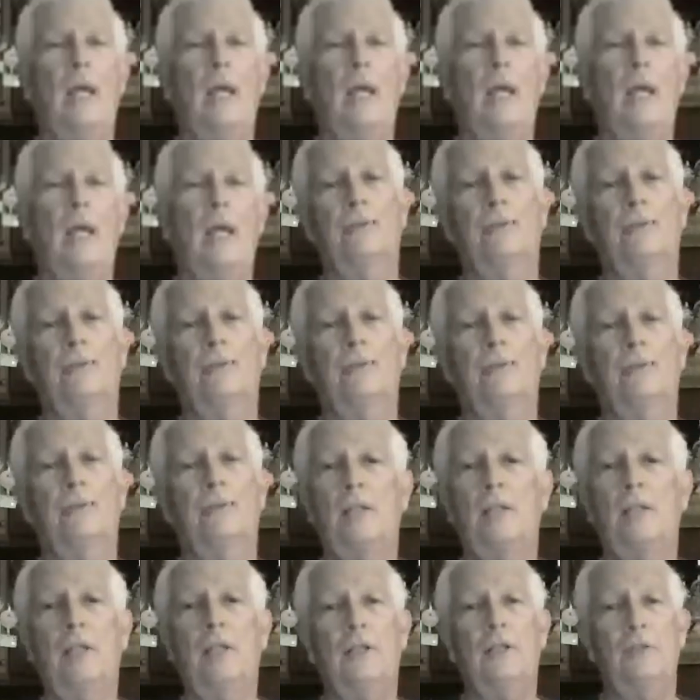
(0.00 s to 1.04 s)
to. And
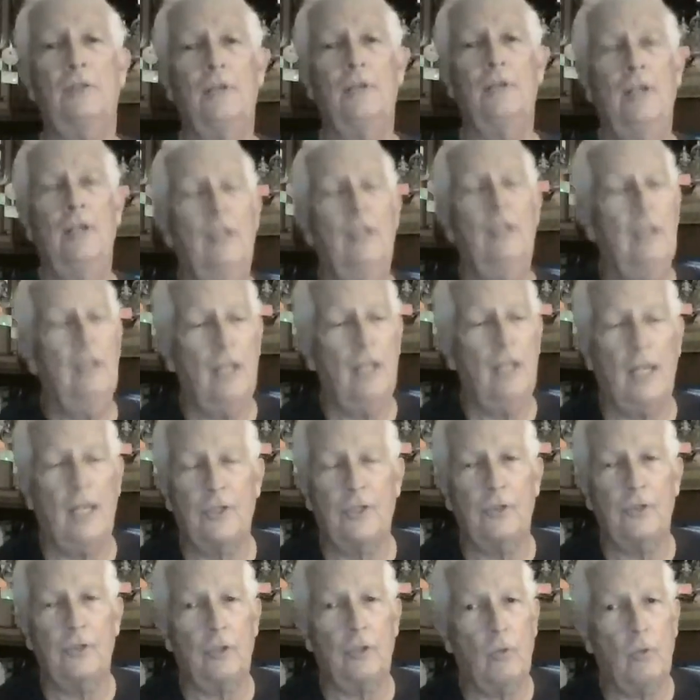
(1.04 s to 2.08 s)
again,
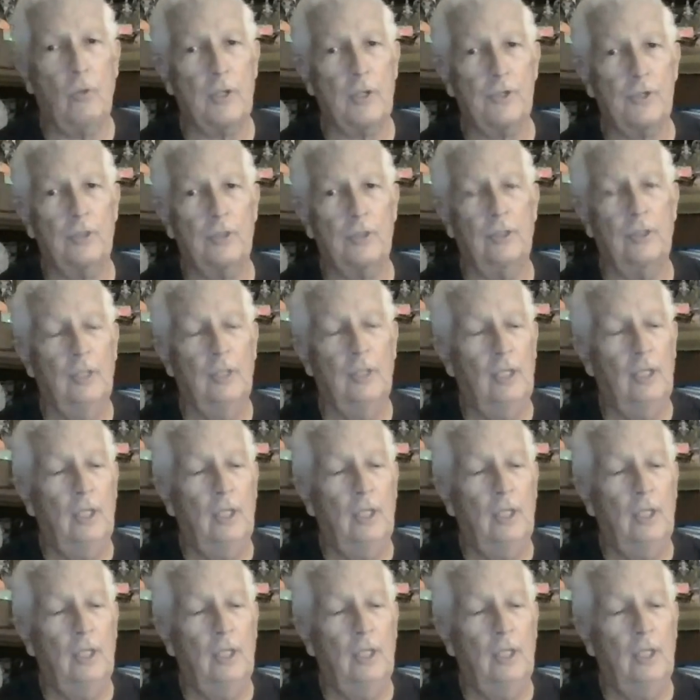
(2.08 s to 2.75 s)
excellent question.